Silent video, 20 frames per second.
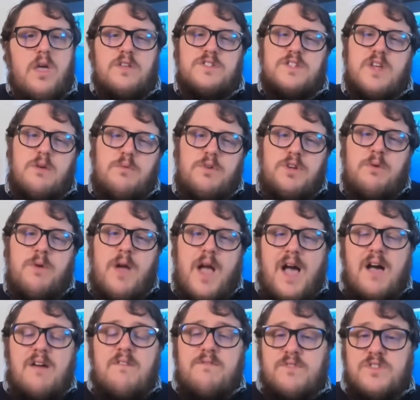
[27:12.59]
So you
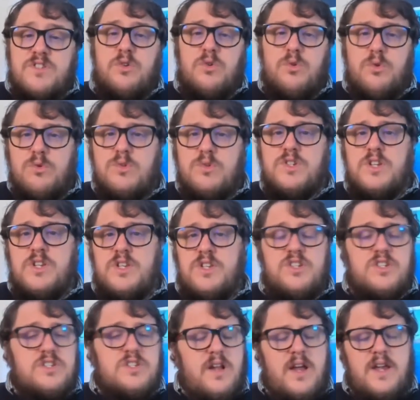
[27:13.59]
have tools, and
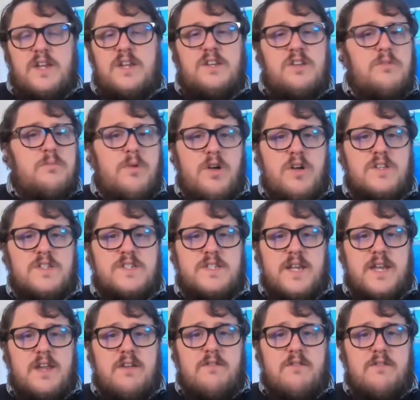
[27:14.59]
just like you do personally,